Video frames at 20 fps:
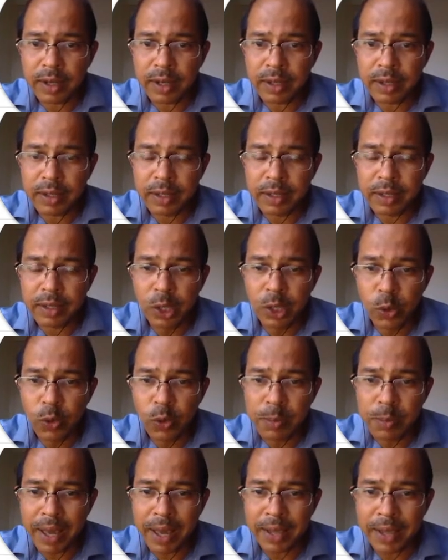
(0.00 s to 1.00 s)
the loan
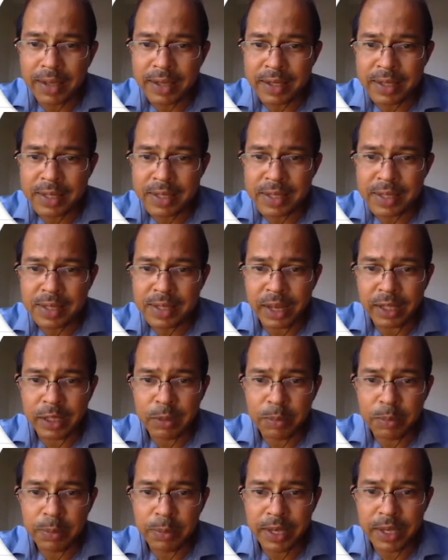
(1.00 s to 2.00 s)
balance at the
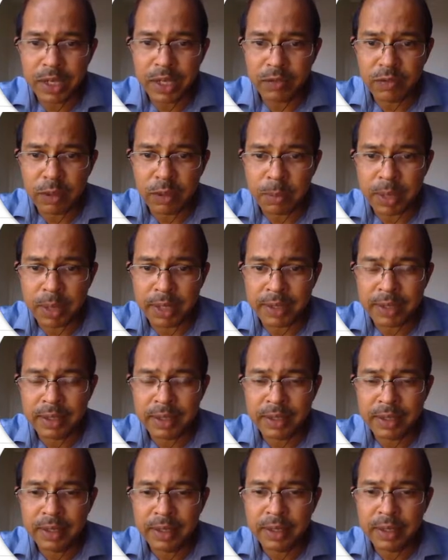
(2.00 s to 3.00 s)
beginning of the month
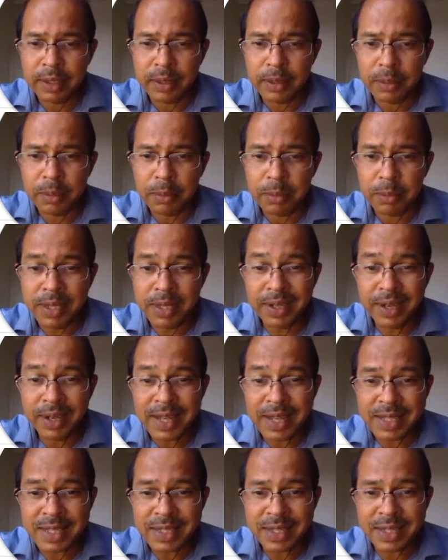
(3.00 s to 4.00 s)
being
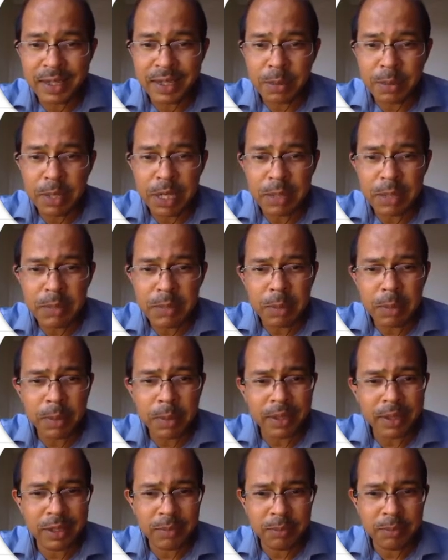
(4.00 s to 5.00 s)
less than the minimum
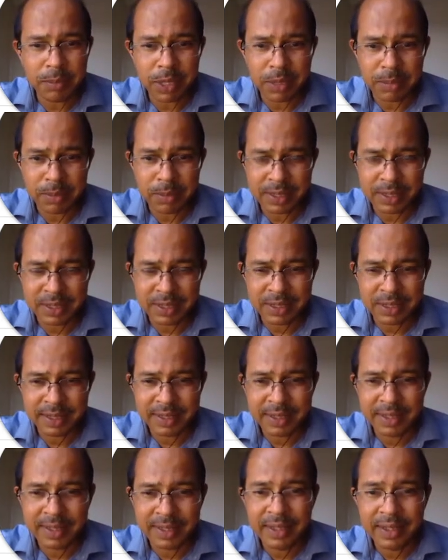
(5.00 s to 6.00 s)
monthly payment,
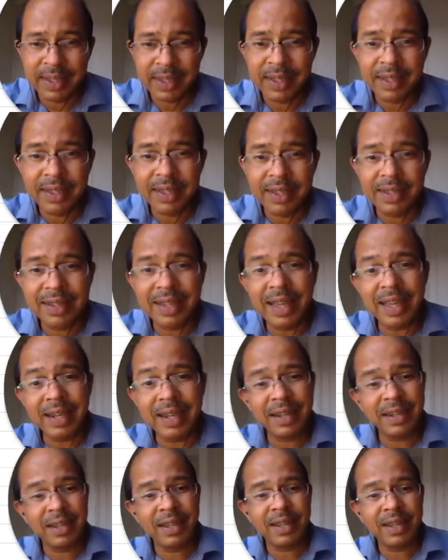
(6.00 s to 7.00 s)

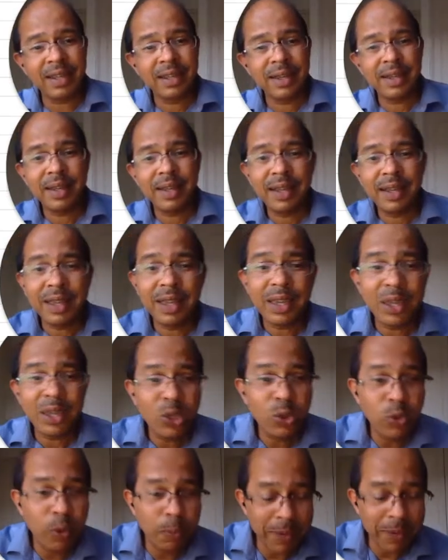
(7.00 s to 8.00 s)
then
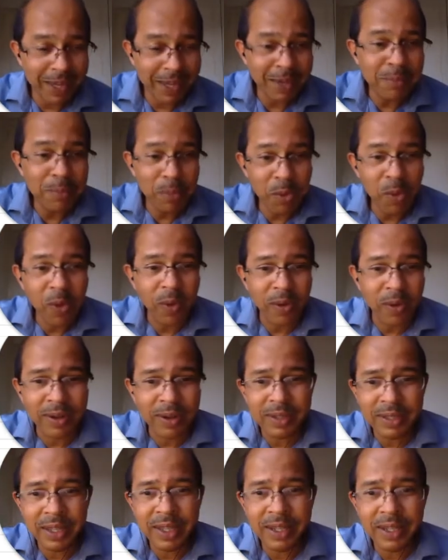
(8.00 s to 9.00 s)
you're paying more
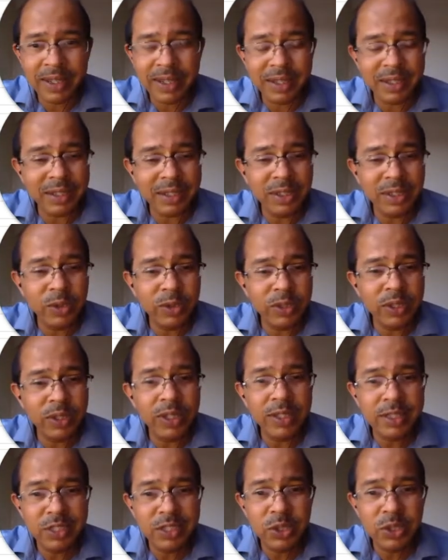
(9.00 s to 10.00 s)
than
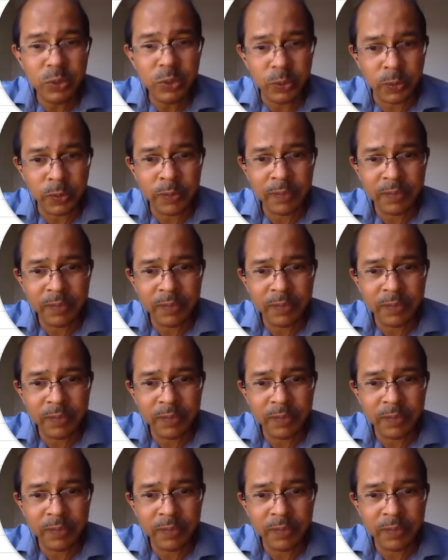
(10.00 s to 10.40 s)
it's due,